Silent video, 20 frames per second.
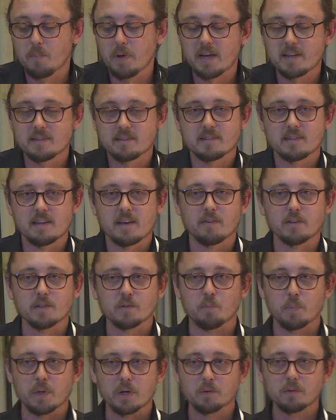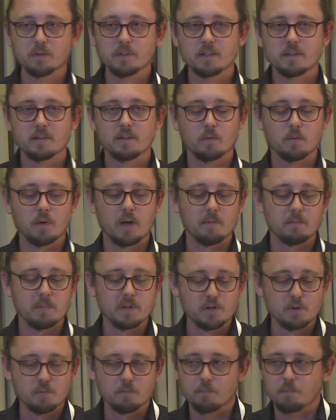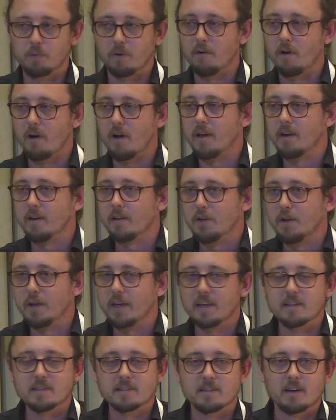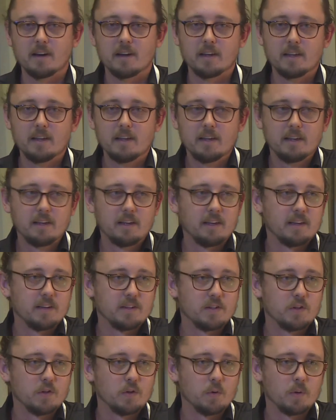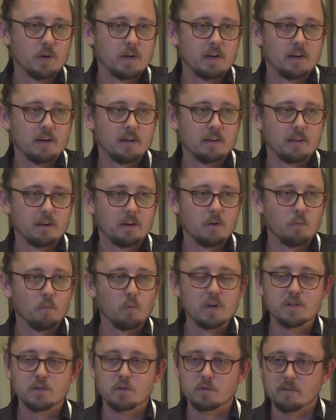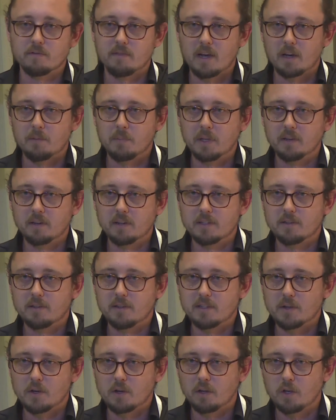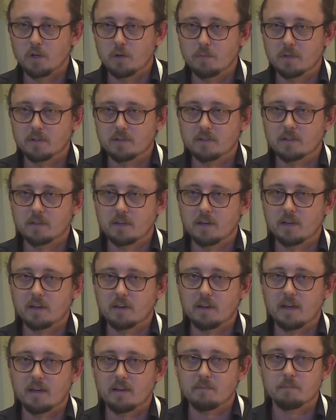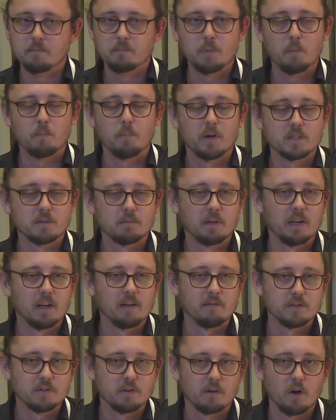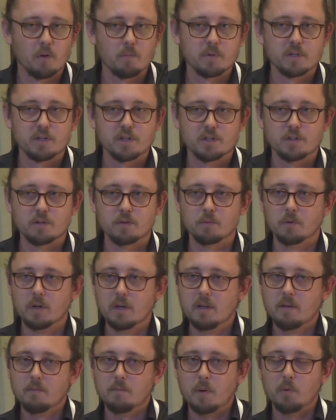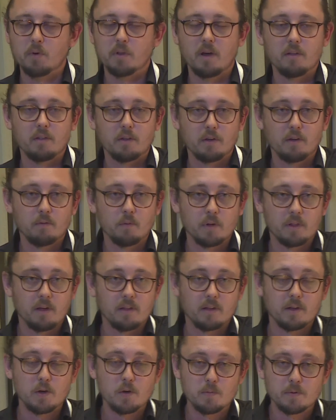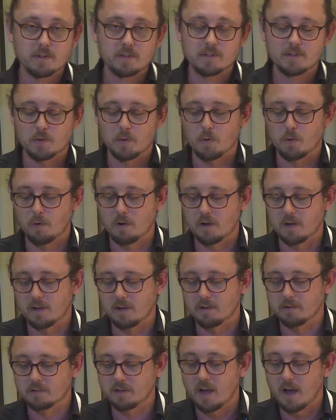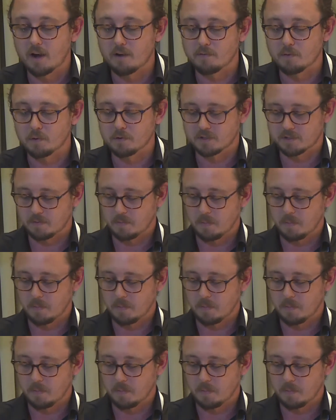as this evidence builds, it should provide a unique insight into resource availability to these early humans, and possibly levels of competition maybe with other humans or carnivores.